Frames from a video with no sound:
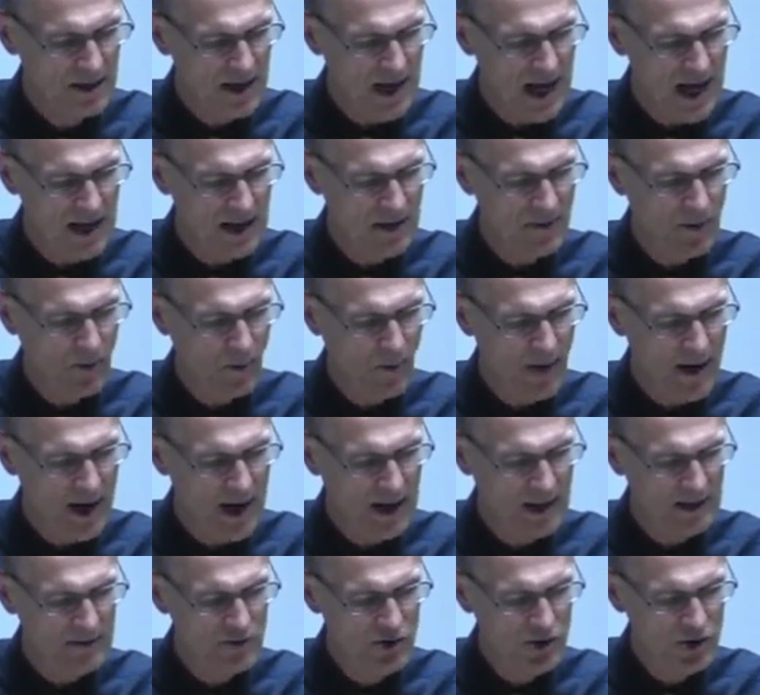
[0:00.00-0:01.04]
and in the
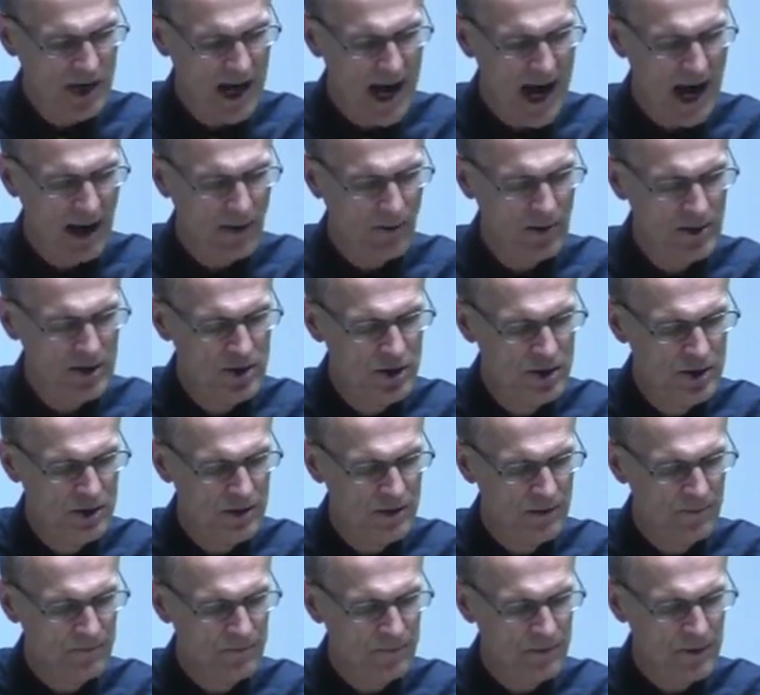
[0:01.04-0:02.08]
reign of Cyrus
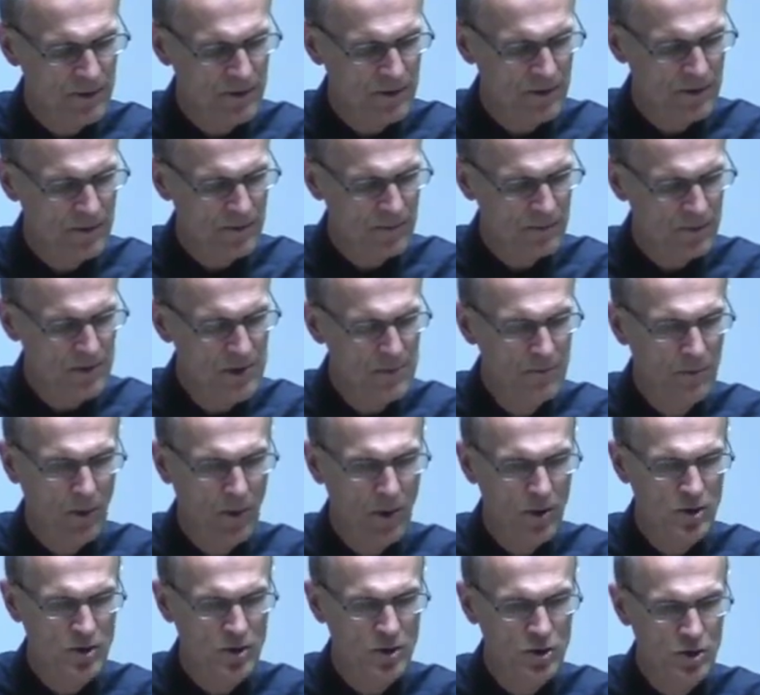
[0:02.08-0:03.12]
the
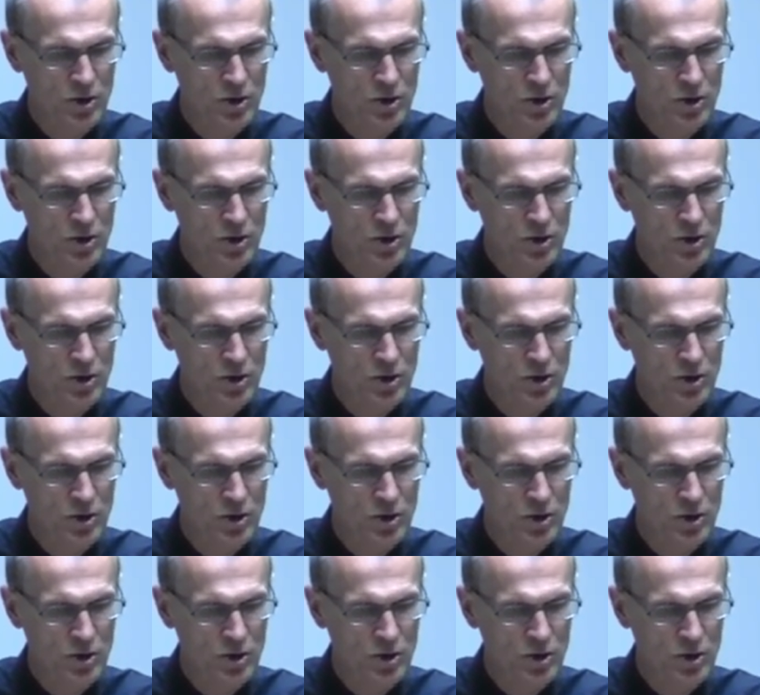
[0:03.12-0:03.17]
Persian.